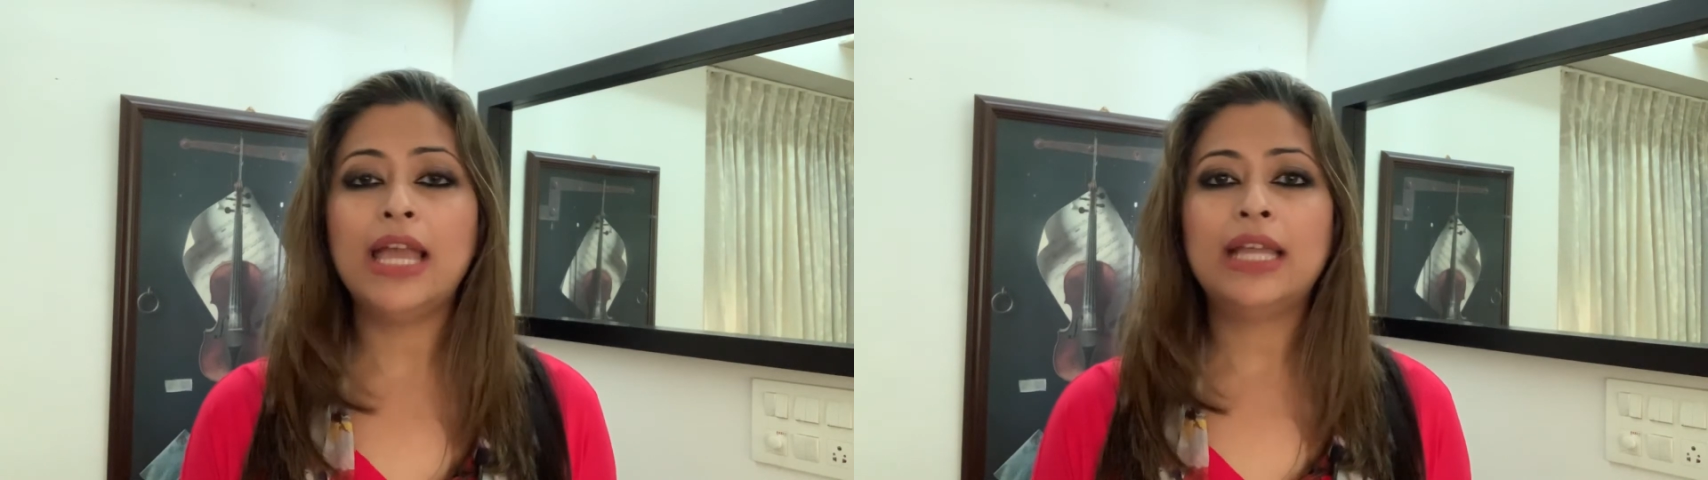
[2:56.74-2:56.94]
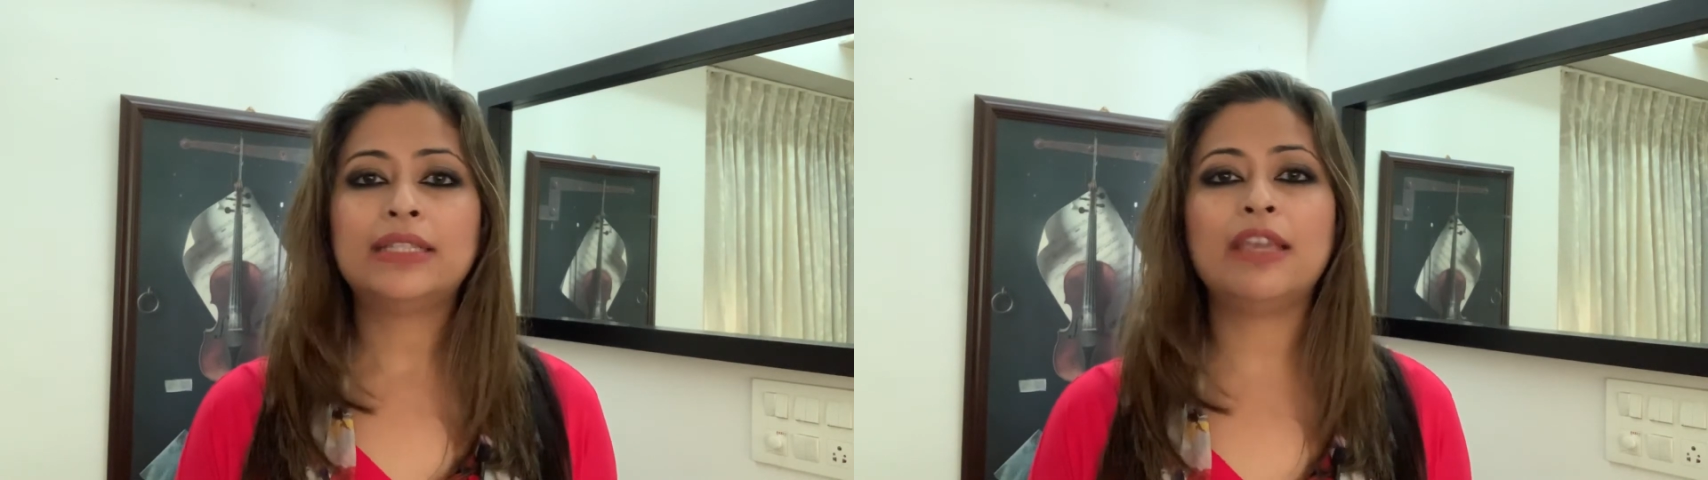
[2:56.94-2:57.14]

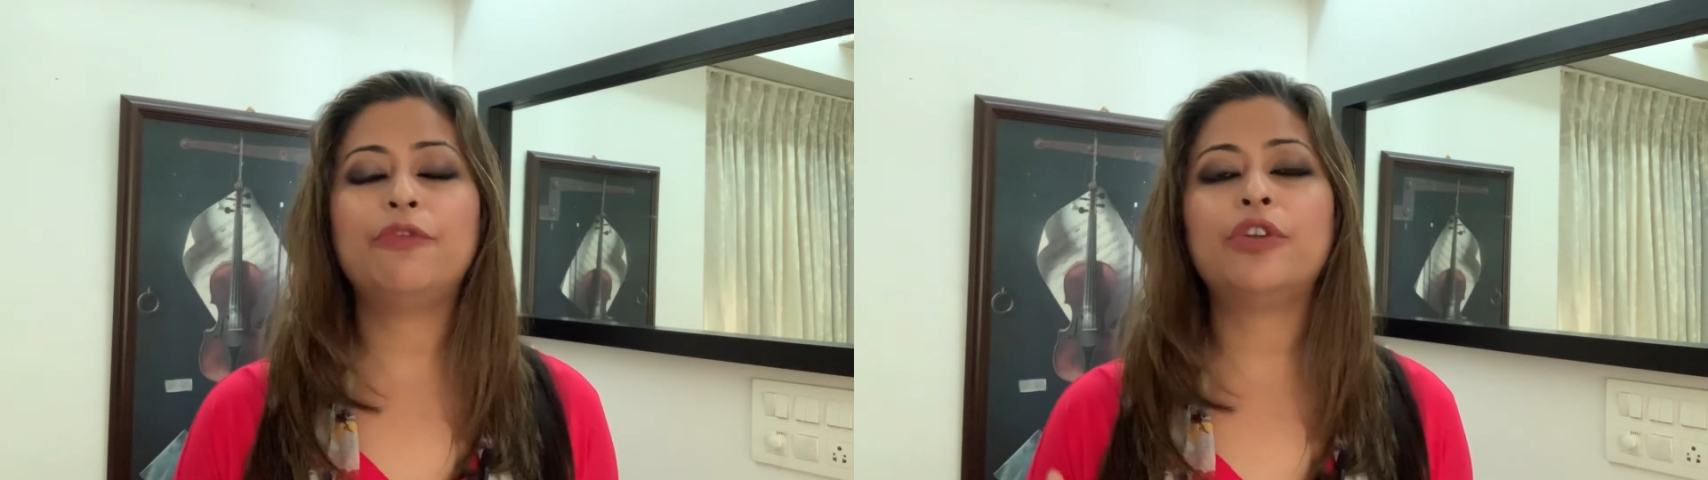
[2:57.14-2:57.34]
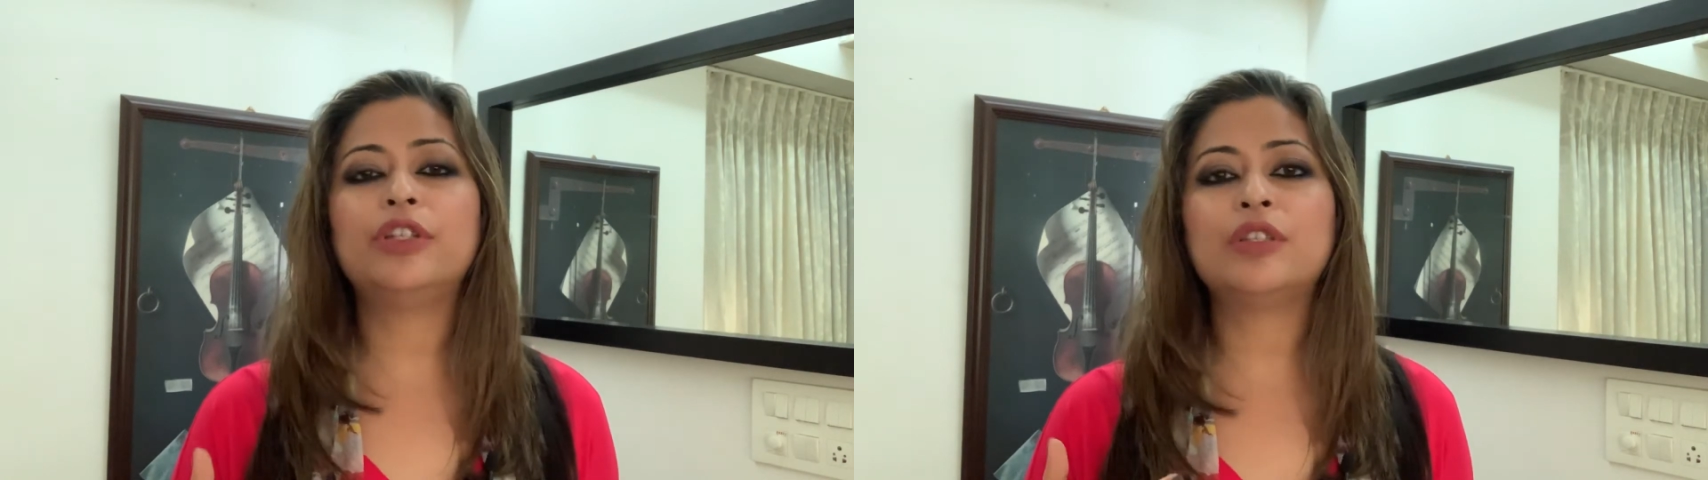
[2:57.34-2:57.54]
Say
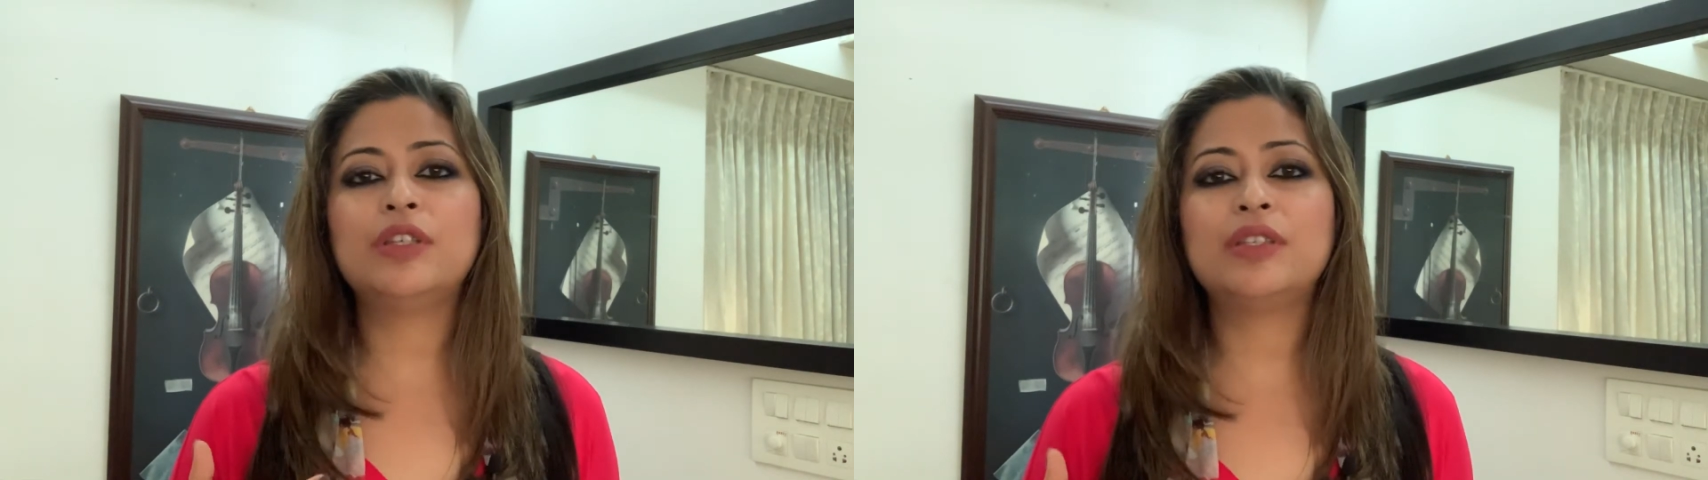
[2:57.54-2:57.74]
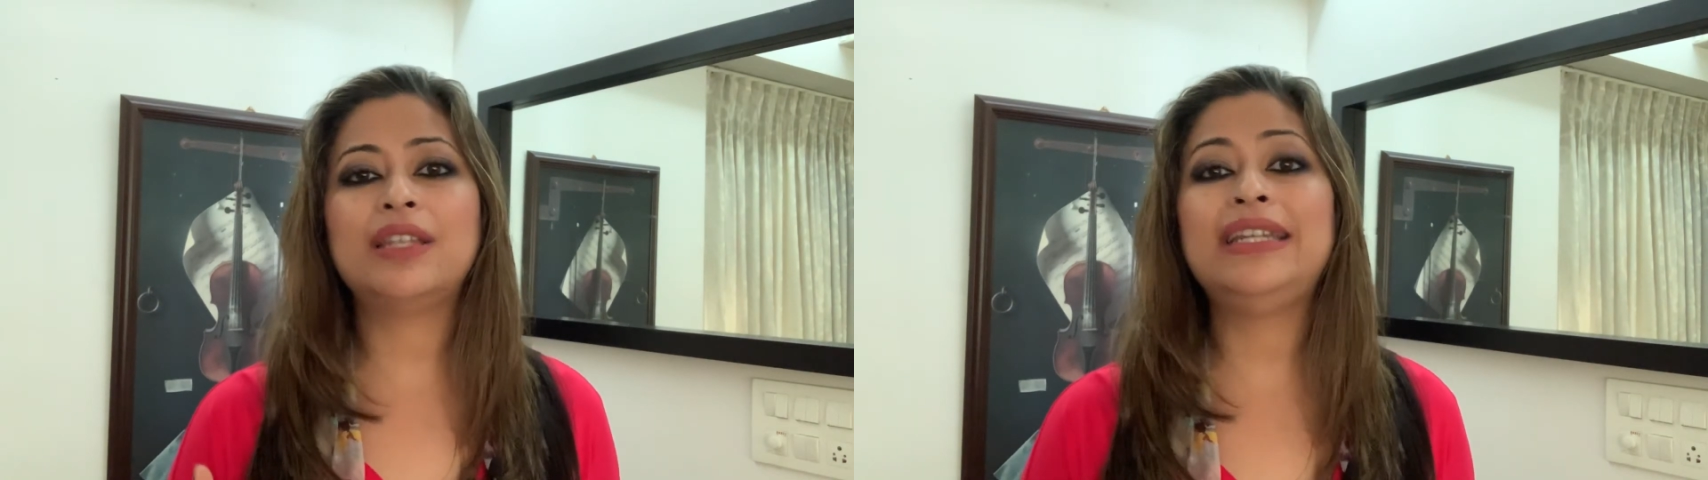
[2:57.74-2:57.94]
for
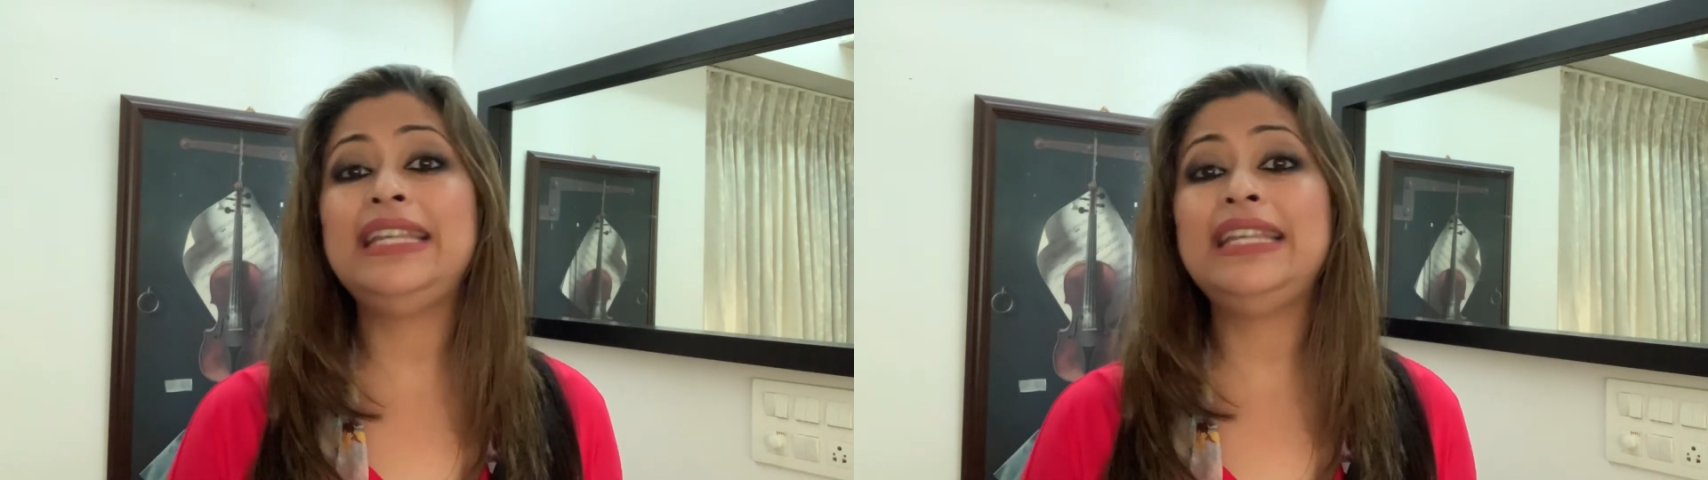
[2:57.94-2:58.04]
instance, the